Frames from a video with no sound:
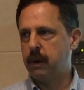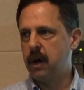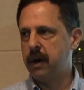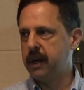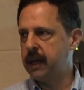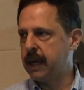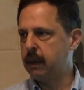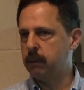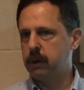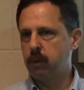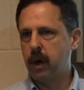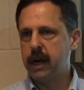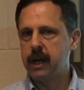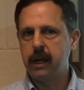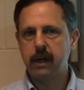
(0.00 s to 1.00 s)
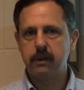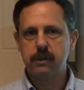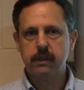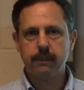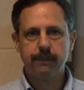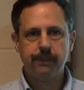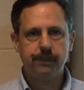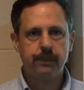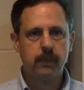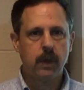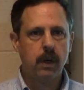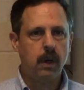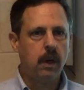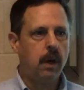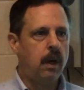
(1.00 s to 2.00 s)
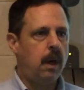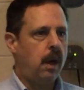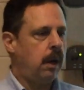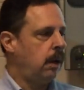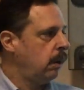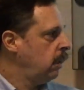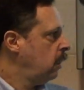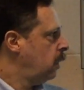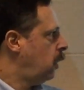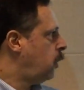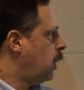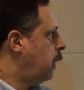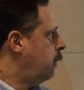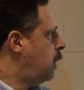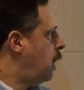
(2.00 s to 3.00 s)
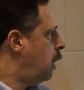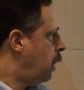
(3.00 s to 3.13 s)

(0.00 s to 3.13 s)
baud enabled radios. Okay.